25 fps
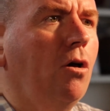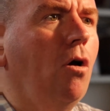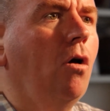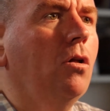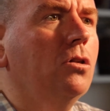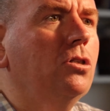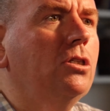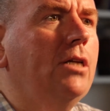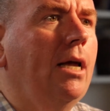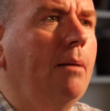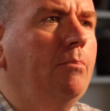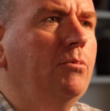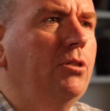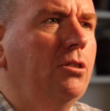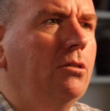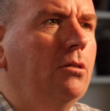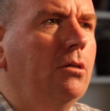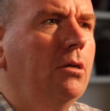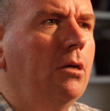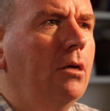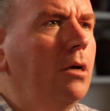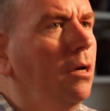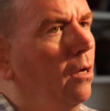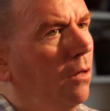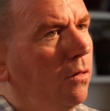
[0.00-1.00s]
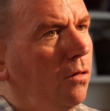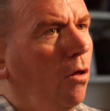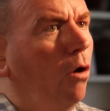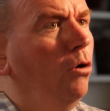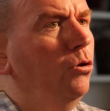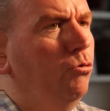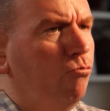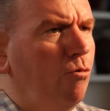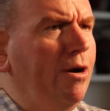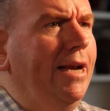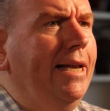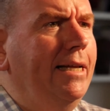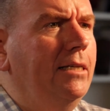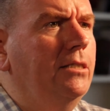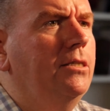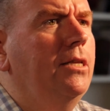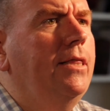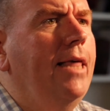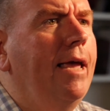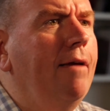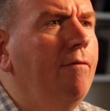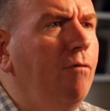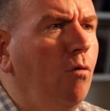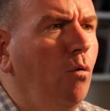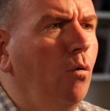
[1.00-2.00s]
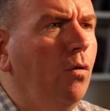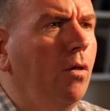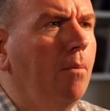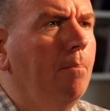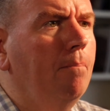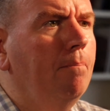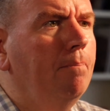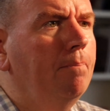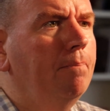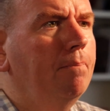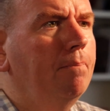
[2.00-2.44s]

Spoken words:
concepts. Those readings are there for them.